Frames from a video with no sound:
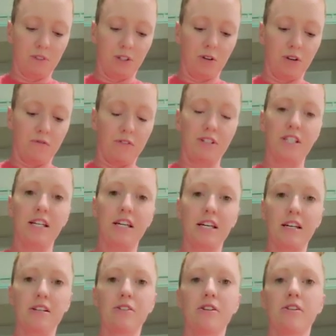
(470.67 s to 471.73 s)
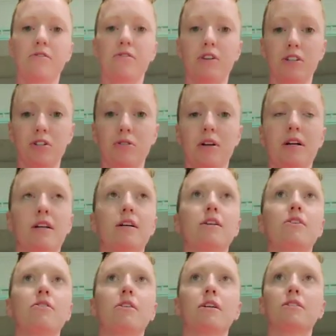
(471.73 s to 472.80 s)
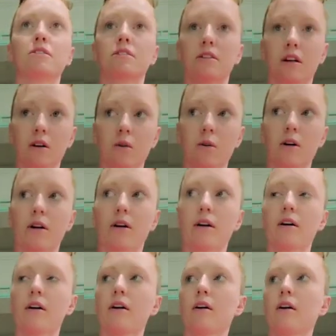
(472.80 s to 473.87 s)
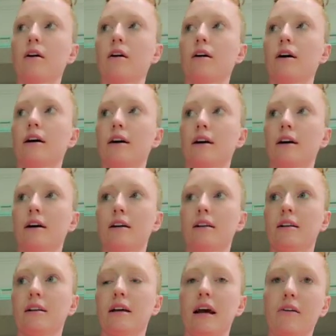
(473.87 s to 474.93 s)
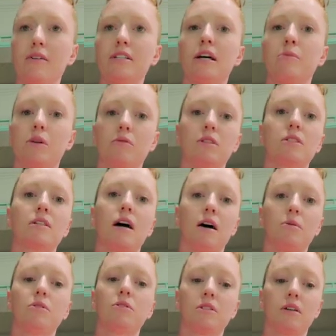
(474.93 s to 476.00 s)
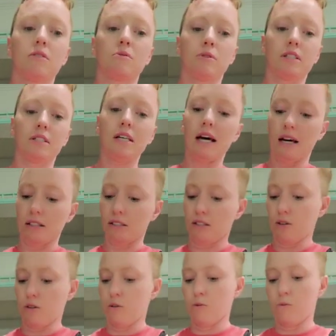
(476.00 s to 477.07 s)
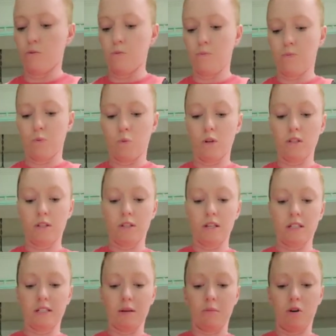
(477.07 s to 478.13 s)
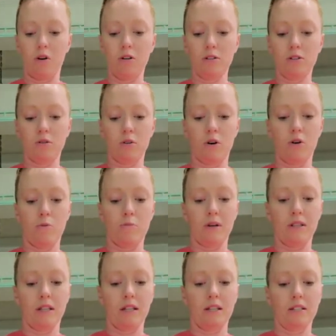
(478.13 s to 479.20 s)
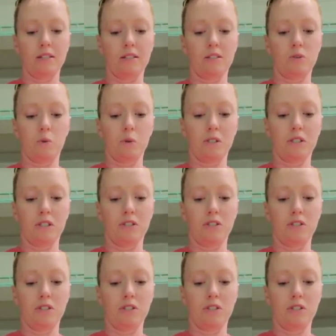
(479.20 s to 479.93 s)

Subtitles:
You get fatigued, you get frustrated, you get slower, and every time you have to stop, you just have to reset. So one of the things I'm also hoping that this is going to